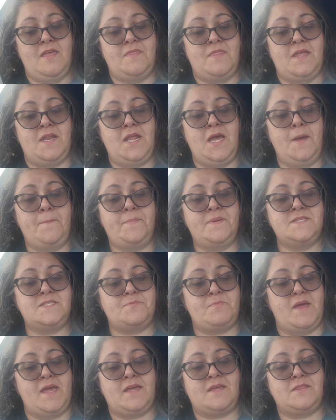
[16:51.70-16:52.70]
Then up and
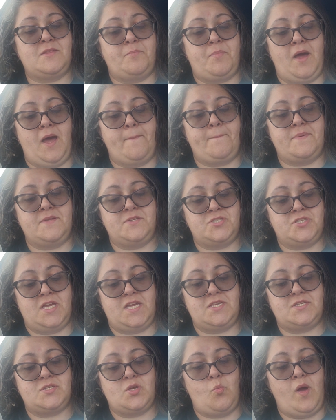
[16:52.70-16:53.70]
spake the
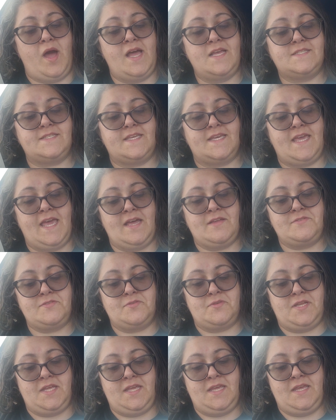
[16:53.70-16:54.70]
popinjay, so wisely
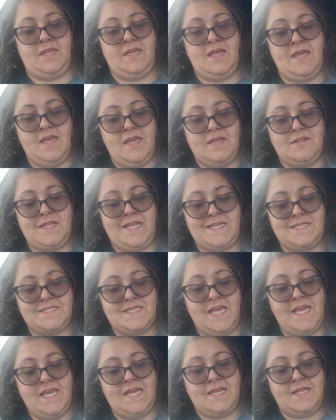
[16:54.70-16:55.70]
counselled he, now
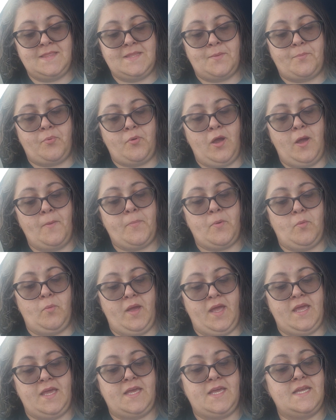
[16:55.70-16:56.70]
say it in the proper
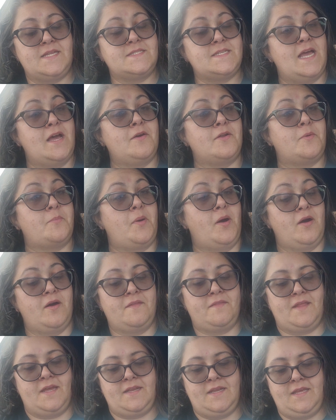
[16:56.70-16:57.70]
way, get down
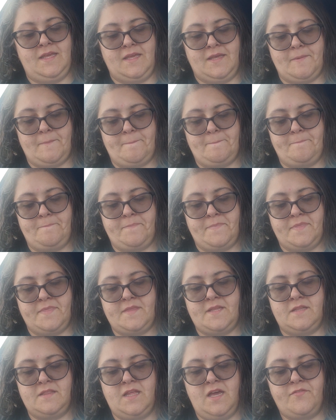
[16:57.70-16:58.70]
upon thy knee.
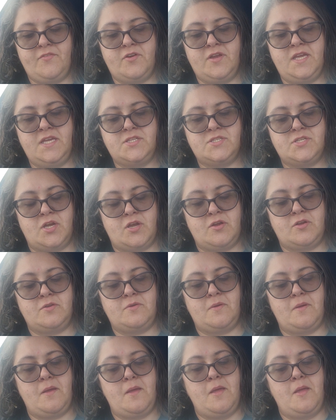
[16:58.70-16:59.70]
The lover he
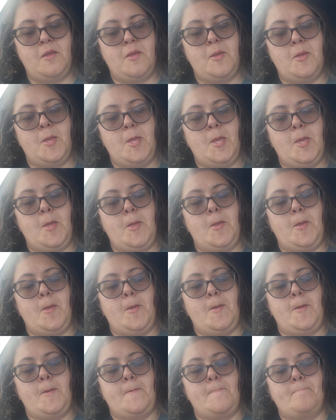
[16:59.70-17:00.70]
turned
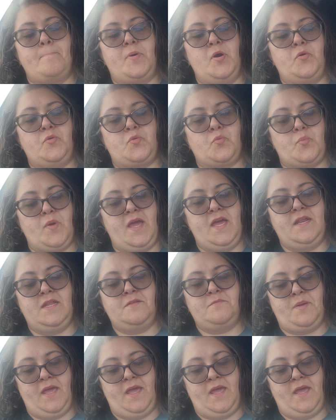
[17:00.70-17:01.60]
both red and